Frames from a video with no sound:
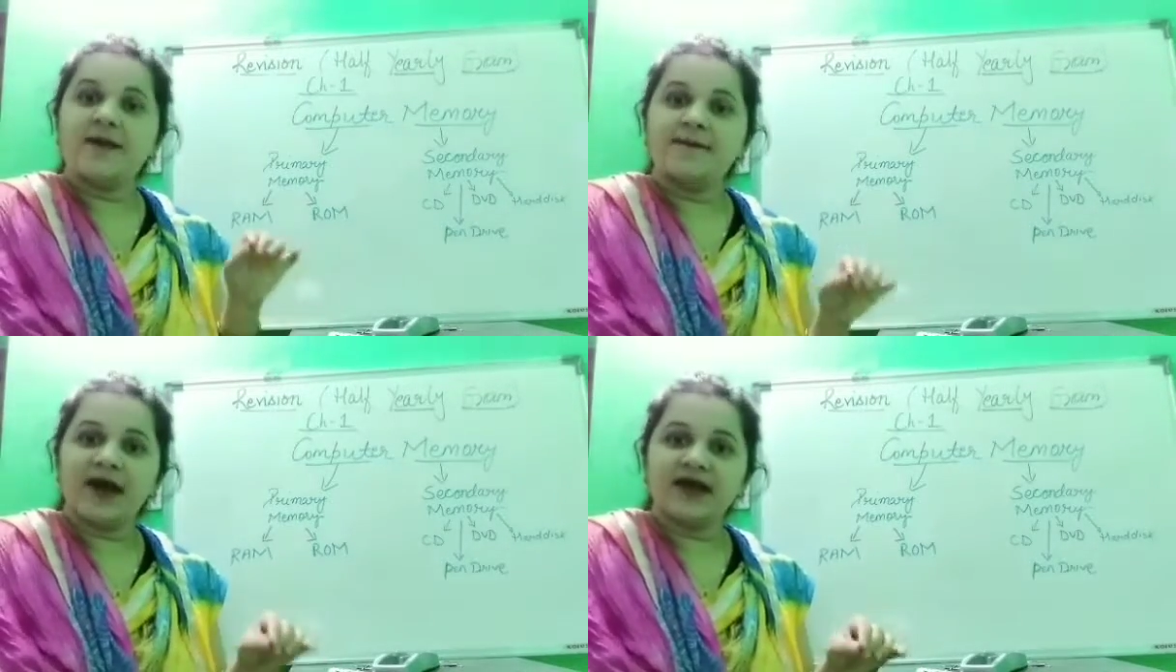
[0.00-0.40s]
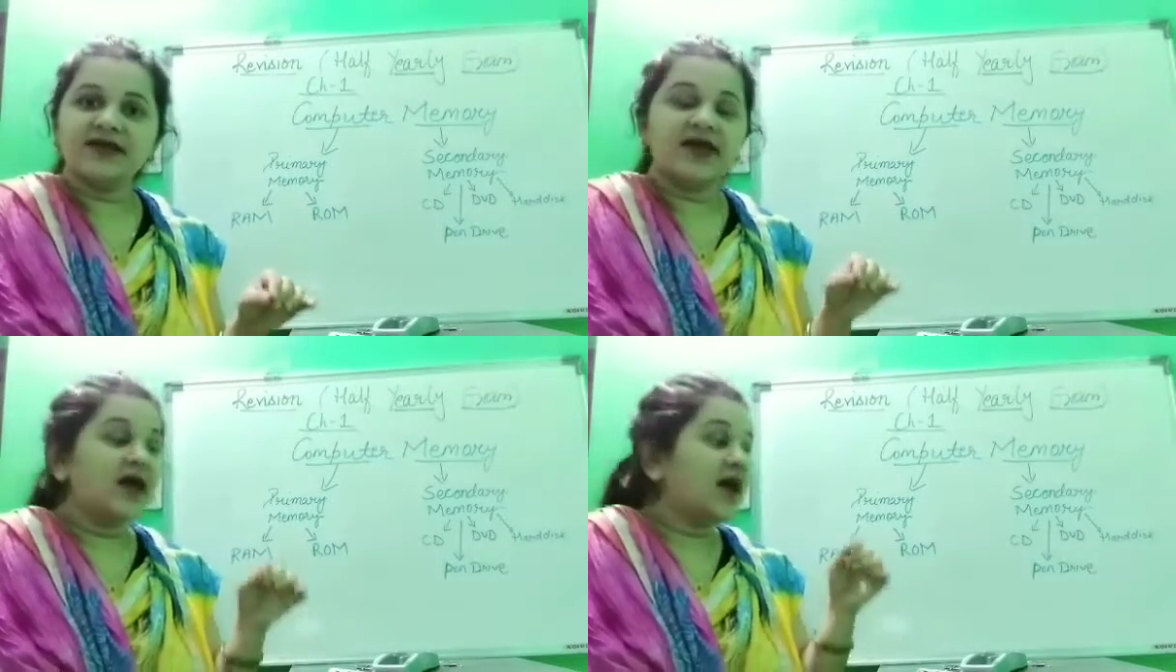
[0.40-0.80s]
But
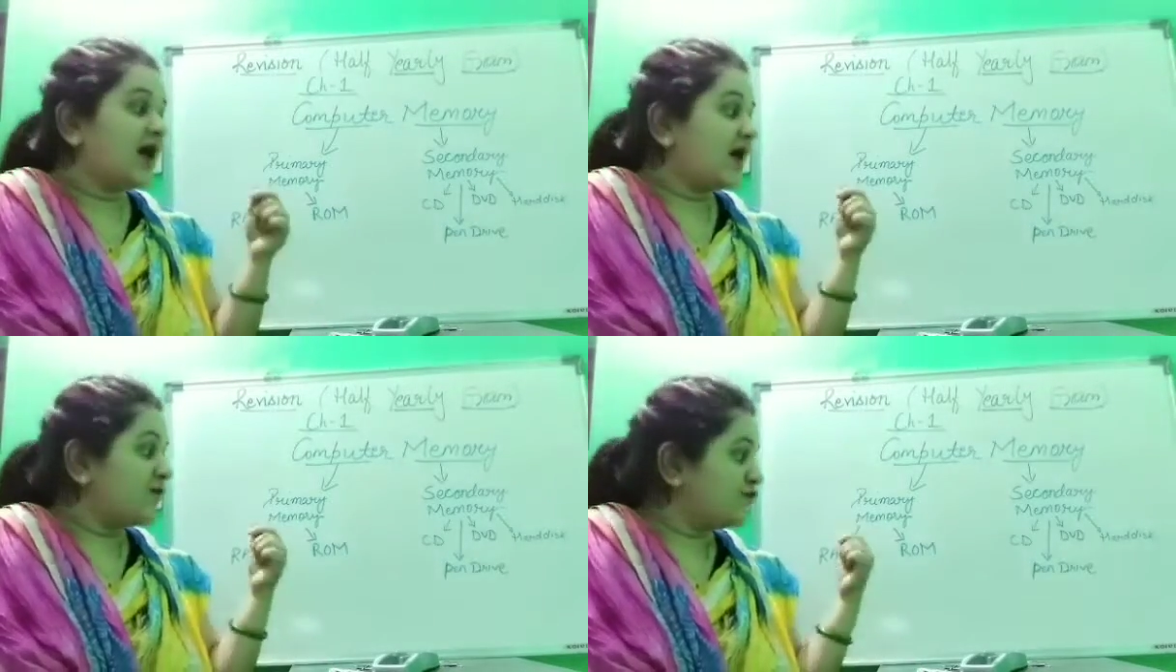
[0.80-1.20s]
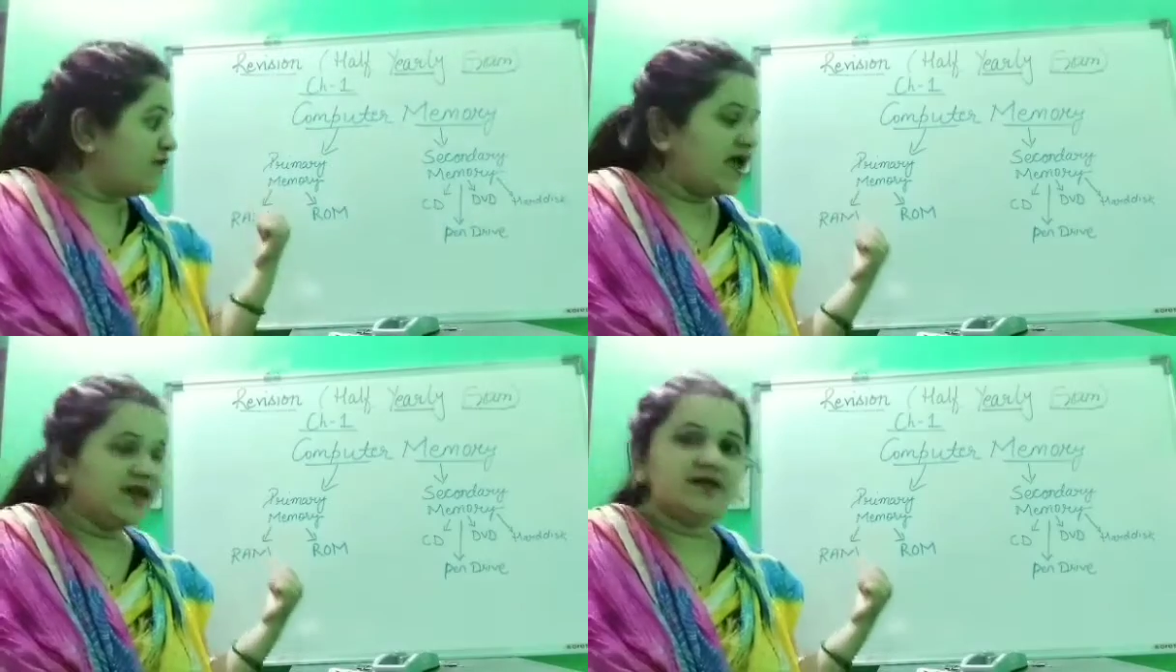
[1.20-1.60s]

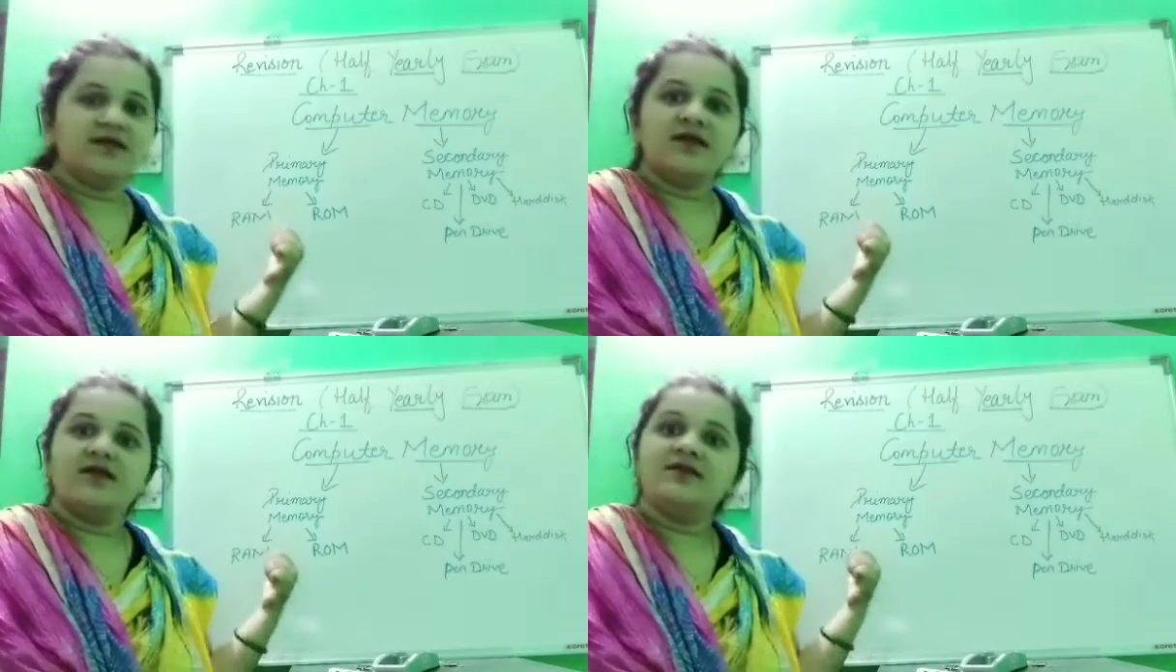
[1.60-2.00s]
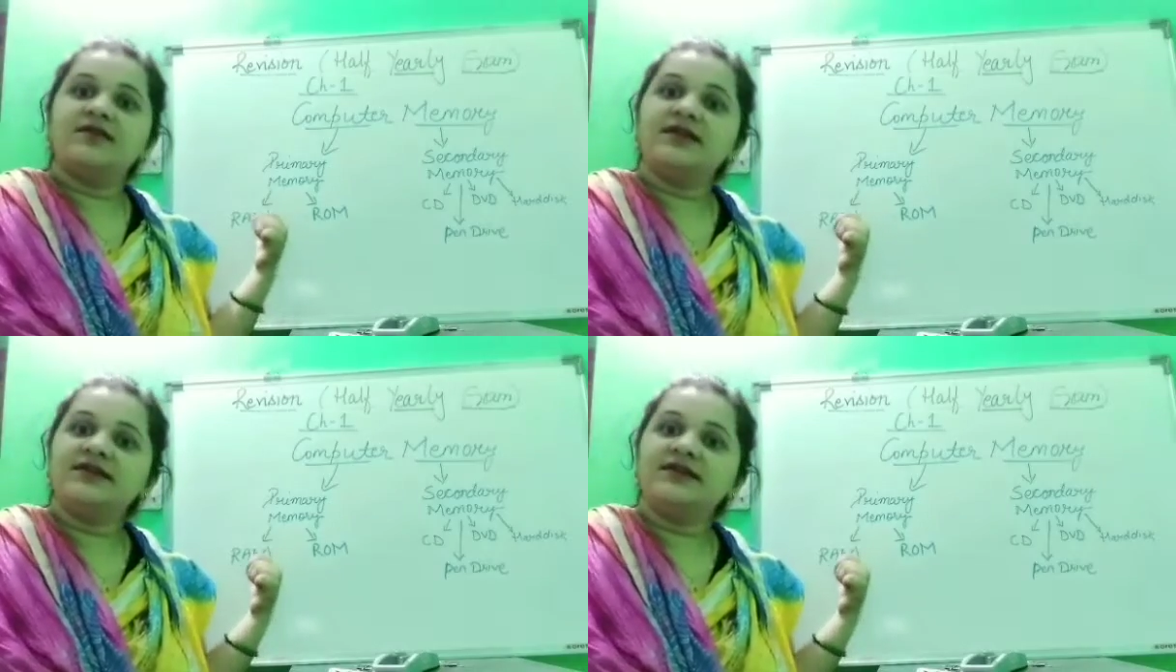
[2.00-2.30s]
when the